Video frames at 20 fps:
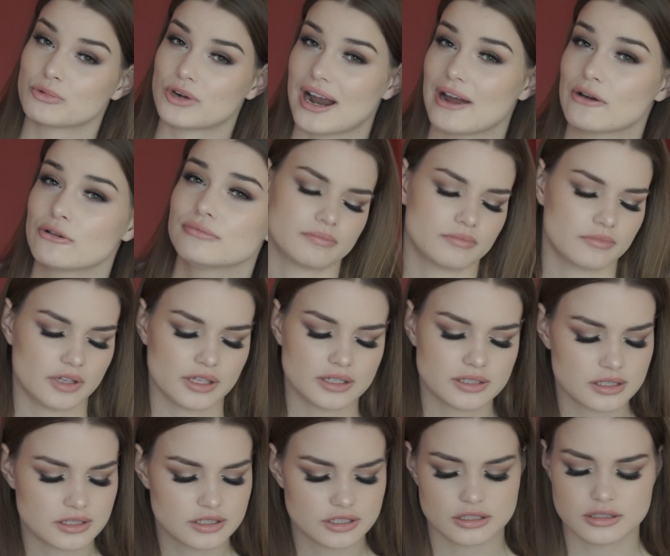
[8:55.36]
Brown.
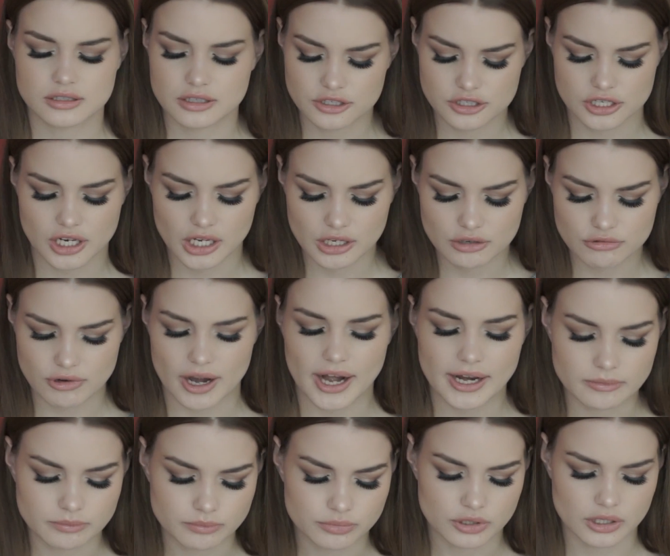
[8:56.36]
This is just such a
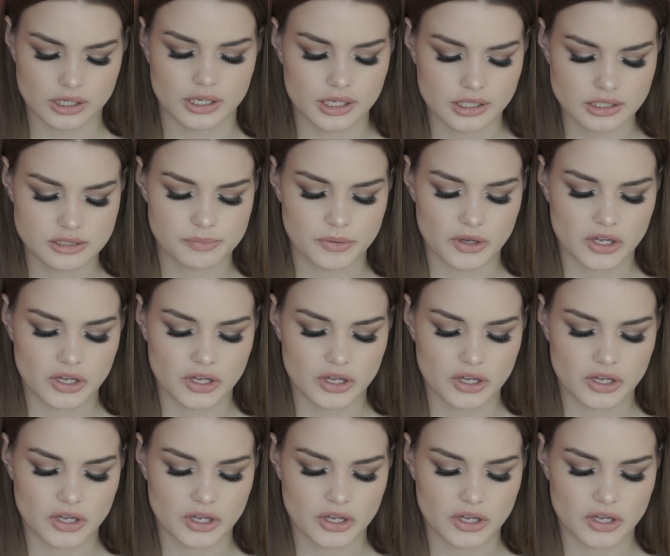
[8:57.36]
great product